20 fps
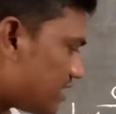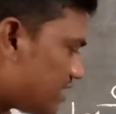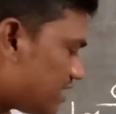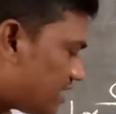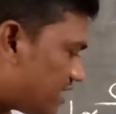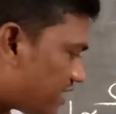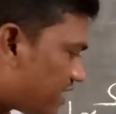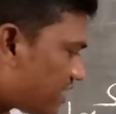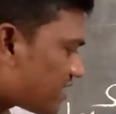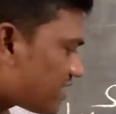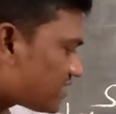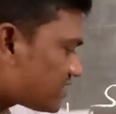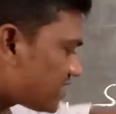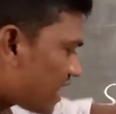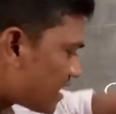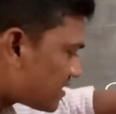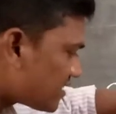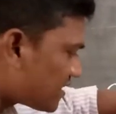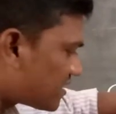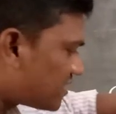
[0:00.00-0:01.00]
greater
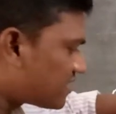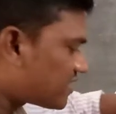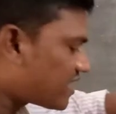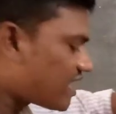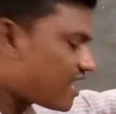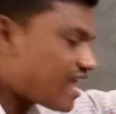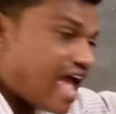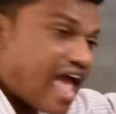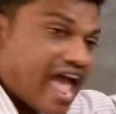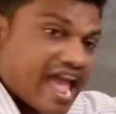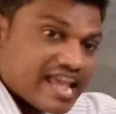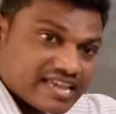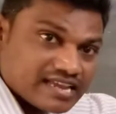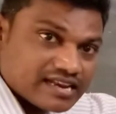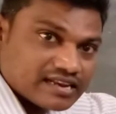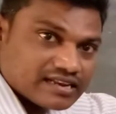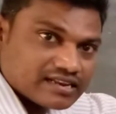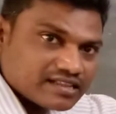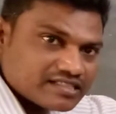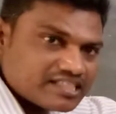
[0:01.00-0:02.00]
than the critical
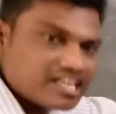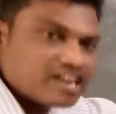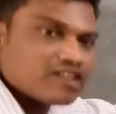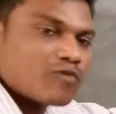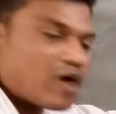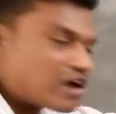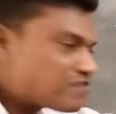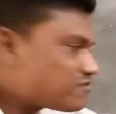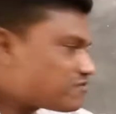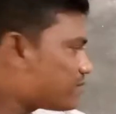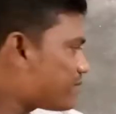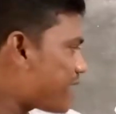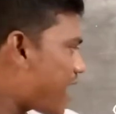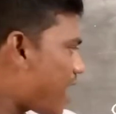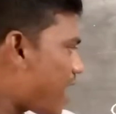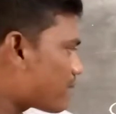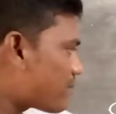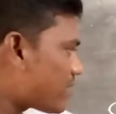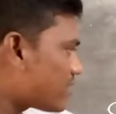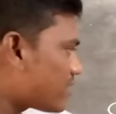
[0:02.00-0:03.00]
angle, then what will be
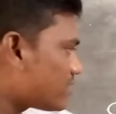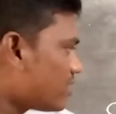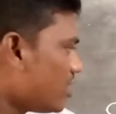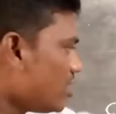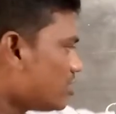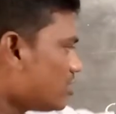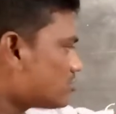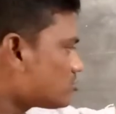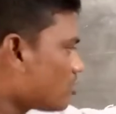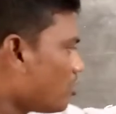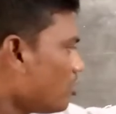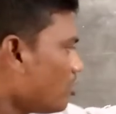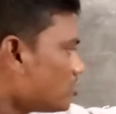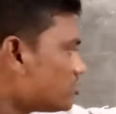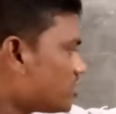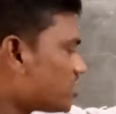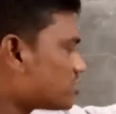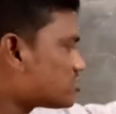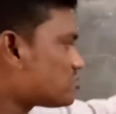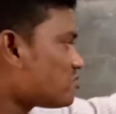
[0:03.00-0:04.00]
happen? So
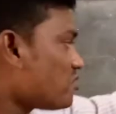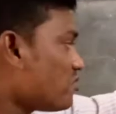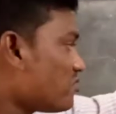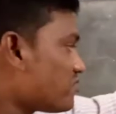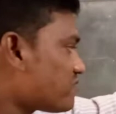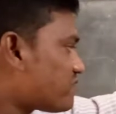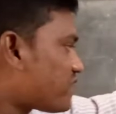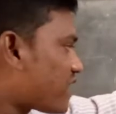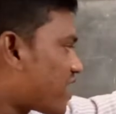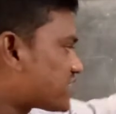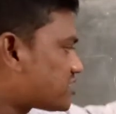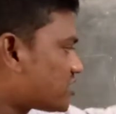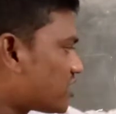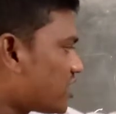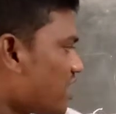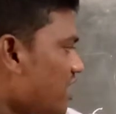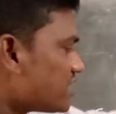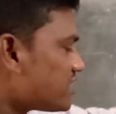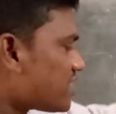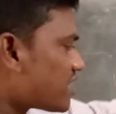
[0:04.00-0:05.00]
there is no
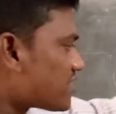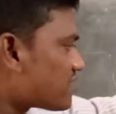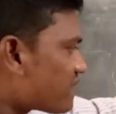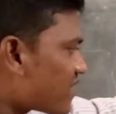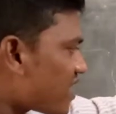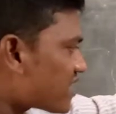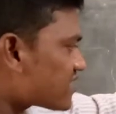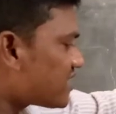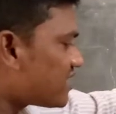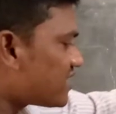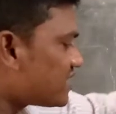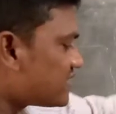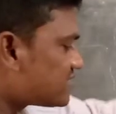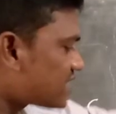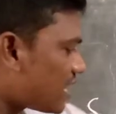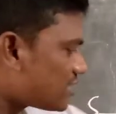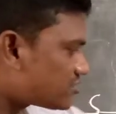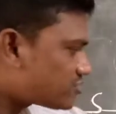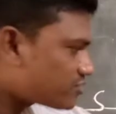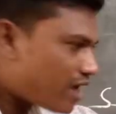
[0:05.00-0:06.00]
refraction. The refracted is
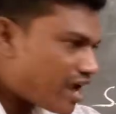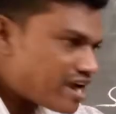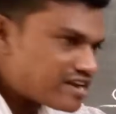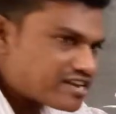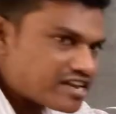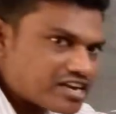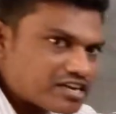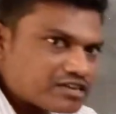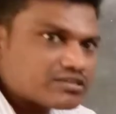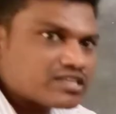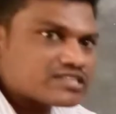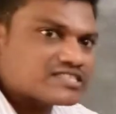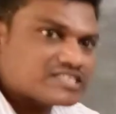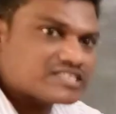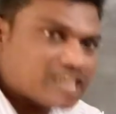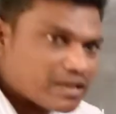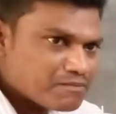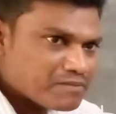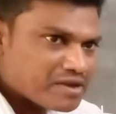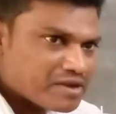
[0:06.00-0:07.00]
also entered into the
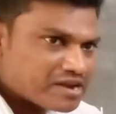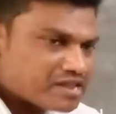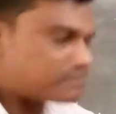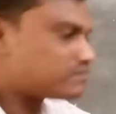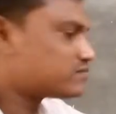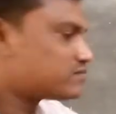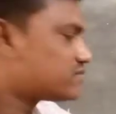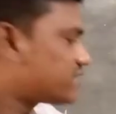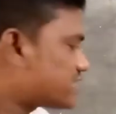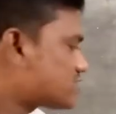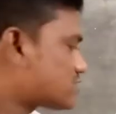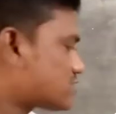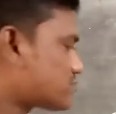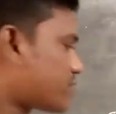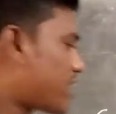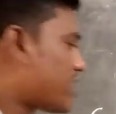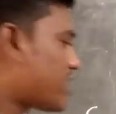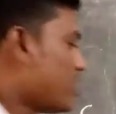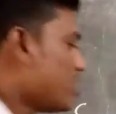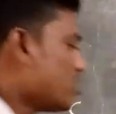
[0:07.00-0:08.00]
same medium. That's
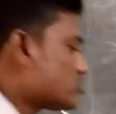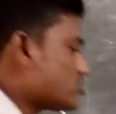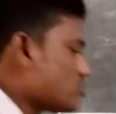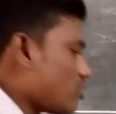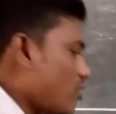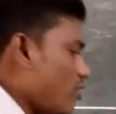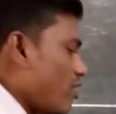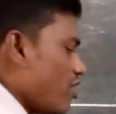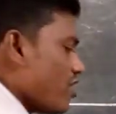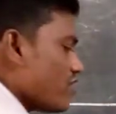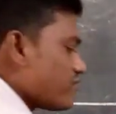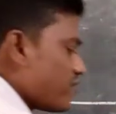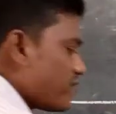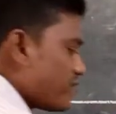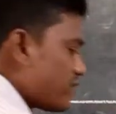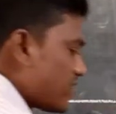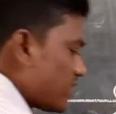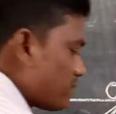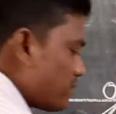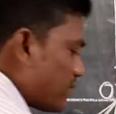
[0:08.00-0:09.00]
right. So
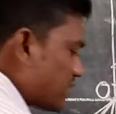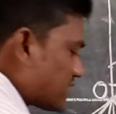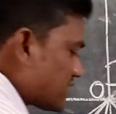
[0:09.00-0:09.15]
15%